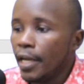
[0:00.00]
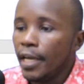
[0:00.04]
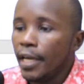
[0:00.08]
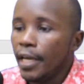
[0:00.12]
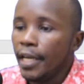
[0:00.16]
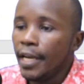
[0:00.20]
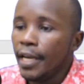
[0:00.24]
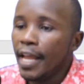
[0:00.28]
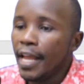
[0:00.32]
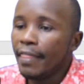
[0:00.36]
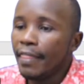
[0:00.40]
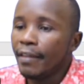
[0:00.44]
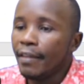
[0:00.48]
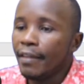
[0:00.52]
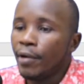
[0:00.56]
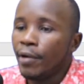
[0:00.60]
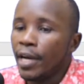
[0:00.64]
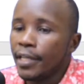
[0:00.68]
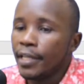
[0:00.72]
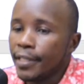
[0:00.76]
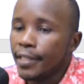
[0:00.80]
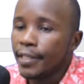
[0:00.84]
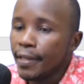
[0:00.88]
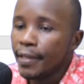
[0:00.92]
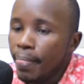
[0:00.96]
In other
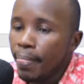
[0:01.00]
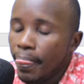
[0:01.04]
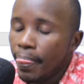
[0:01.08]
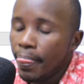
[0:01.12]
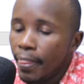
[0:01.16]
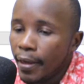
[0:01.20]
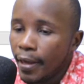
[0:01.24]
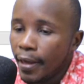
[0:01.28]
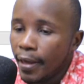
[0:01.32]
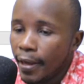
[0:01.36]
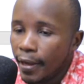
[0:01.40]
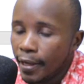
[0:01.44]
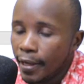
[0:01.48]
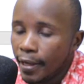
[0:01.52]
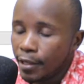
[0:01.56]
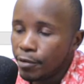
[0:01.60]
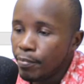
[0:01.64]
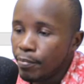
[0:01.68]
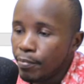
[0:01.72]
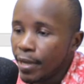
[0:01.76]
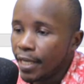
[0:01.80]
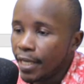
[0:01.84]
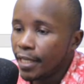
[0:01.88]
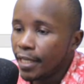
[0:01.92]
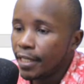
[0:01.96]
words, to
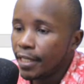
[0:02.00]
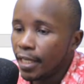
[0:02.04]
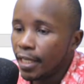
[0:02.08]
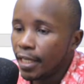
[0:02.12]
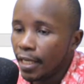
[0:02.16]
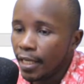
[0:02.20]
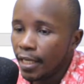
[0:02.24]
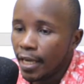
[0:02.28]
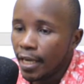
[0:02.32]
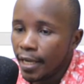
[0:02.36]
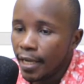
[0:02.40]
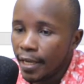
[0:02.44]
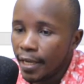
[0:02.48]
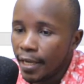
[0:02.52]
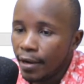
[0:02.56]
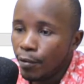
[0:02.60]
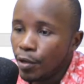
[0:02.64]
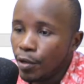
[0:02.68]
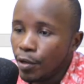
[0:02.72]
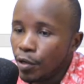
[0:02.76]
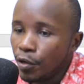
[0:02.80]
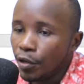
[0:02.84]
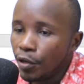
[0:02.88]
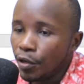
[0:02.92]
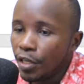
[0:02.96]
make it clear here,
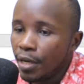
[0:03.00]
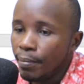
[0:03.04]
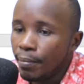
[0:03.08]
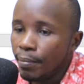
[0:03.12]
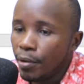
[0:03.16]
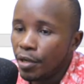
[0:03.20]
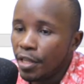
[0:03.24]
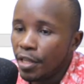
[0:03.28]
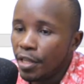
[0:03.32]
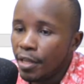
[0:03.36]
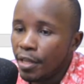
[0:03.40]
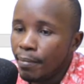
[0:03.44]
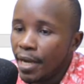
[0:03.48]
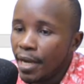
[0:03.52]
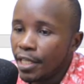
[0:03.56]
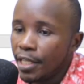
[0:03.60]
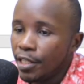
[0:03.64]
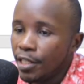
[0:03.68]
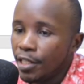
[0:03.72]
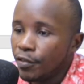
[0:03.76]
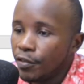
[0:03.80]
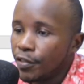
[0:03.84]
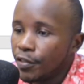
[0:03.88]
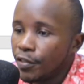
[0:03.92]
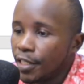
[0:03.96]
when you're talking about the
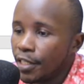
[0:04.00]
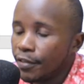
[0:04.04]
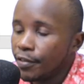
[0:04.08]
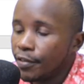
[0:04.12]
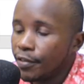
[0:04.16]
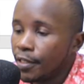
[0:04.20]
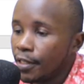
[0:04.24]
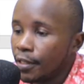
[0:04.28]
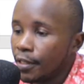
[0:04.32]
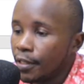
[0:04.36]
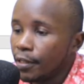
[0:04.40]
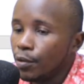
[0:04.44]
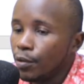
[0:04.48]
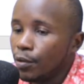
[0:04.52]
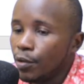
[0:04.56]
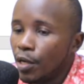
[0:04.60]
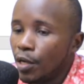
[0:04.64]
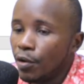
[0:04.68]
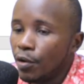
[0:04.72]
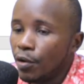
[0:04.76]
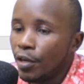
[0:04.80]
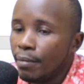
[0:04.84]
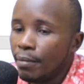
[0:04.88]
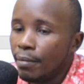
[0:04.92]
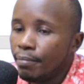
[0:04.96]
margin of safety, we are
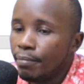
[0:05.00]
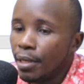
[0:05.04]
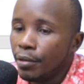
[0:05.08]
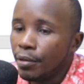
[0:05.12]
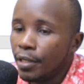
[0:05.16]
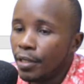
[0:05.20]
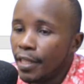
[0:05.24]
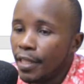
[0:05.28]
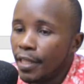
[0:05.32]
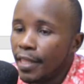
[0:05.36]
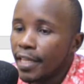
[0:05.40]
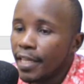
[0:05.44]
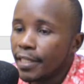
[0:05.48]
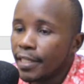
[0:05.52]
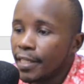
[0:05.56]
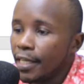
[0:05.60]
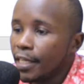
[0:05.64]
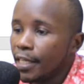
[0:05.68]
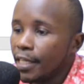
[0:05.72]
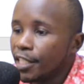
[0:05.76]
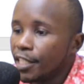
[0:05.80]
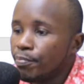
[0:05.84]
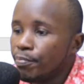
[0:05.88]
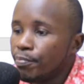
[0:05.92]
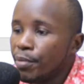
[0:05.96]
talking about the
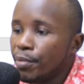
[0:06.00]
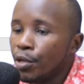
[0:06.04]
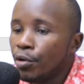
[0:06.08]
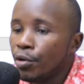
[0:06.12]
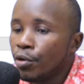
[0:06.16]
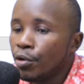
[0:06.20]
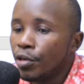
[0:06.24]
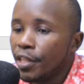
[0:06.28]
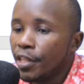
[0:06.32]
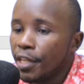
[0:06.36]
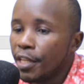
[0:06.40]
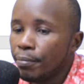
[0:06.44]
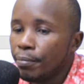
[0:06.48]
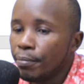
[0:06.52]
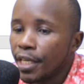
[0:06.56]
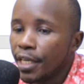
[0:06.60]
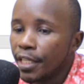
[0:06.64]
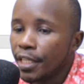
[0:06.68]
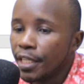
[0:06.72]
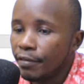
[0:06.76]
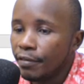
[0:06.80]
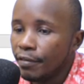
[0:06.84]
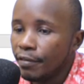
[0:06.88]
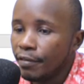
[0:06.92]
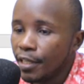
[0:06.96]
sales beyond the
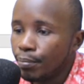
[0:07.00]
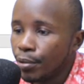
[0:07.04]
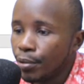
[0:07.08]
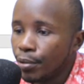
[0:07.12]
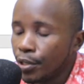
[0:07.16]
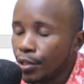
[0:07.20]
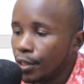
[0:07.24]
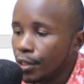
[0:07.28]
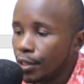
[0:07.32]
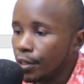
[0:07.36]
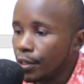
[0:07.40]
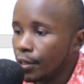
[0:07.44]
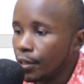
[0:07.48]
break-even point.